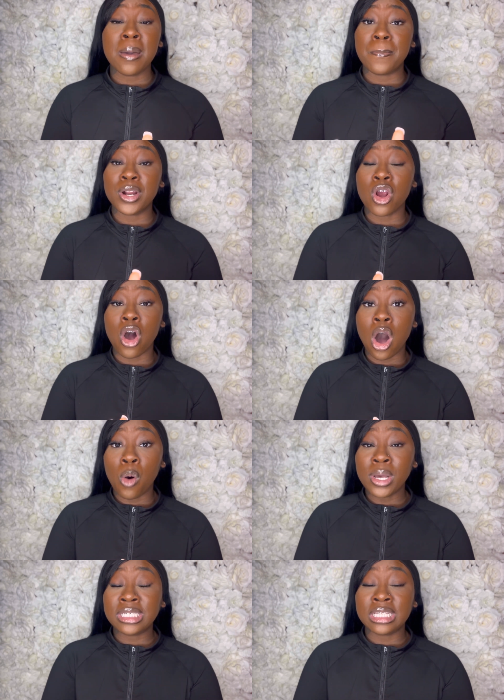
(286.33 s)
Men are
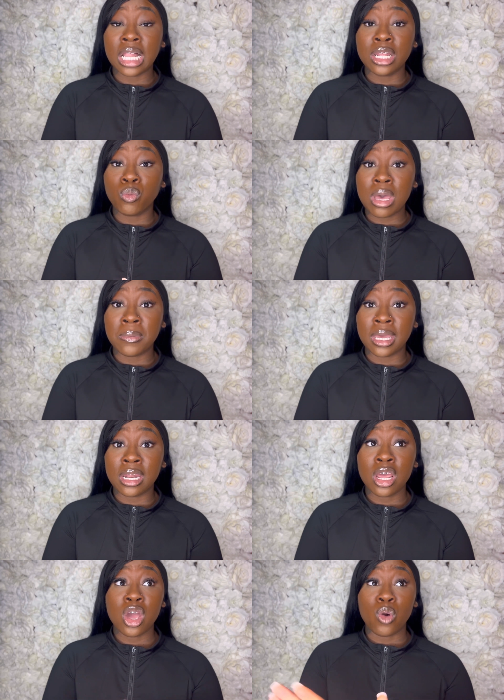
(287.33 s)
always telling women,
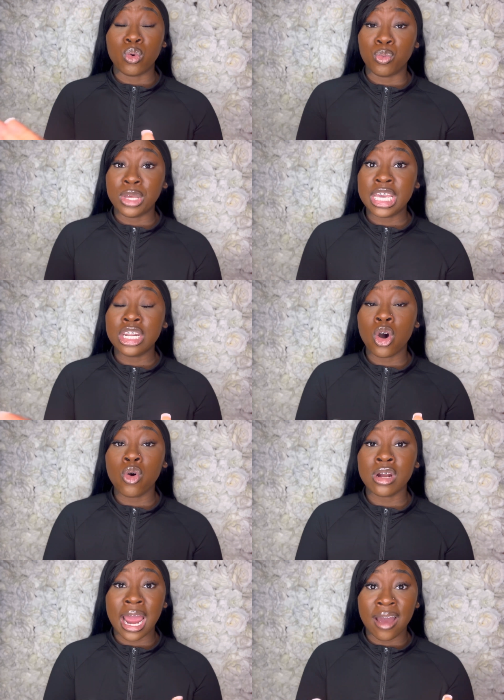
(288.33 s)
when we get
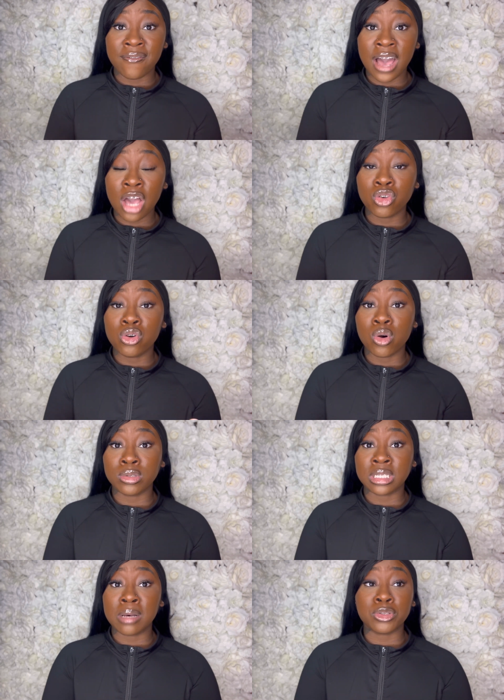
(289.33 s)
older, our value
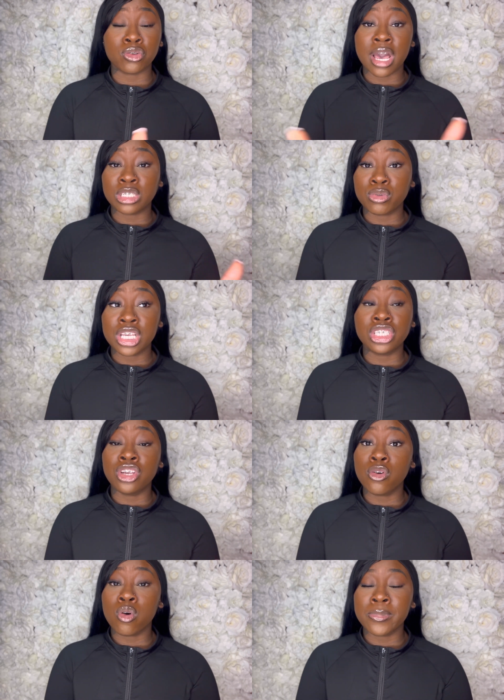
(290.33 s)
goes up. So guess what these
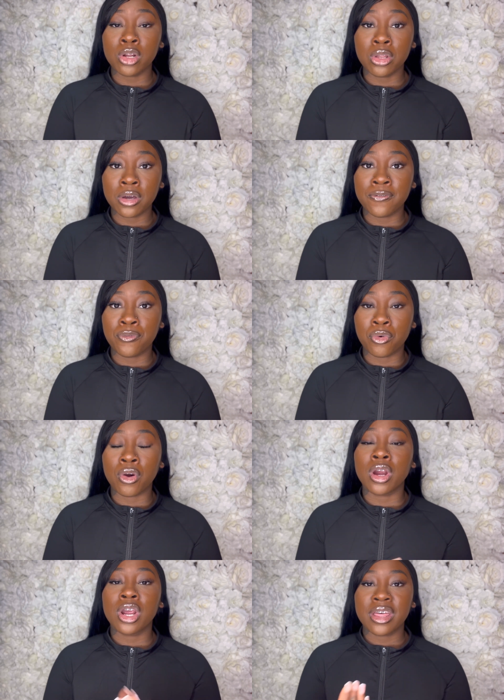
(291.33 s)
young women are looking for?
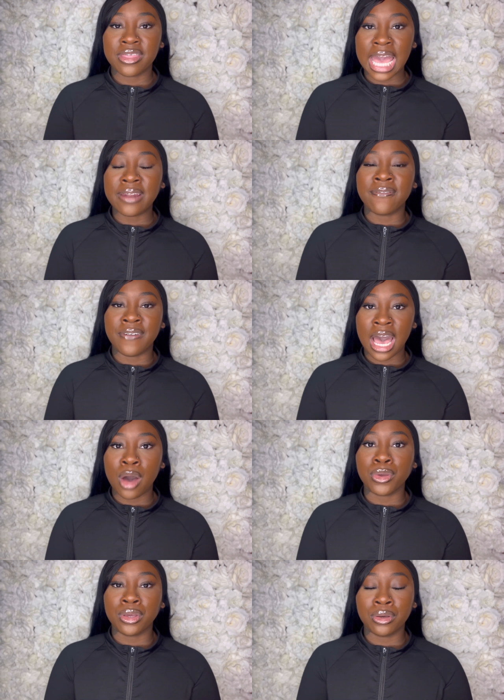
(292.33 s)
That
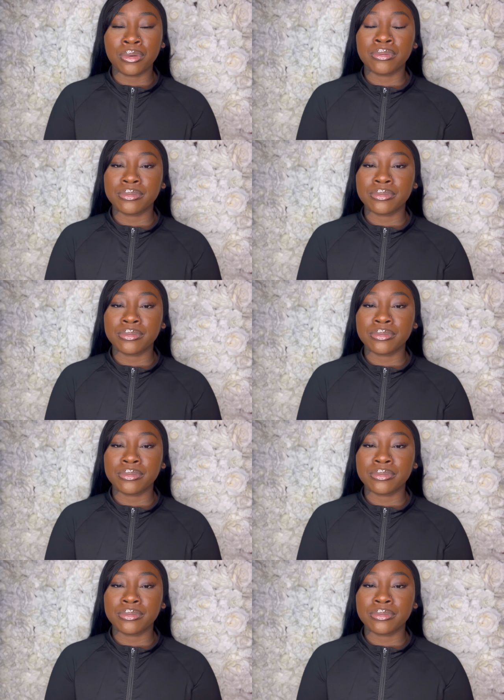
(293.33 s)
value.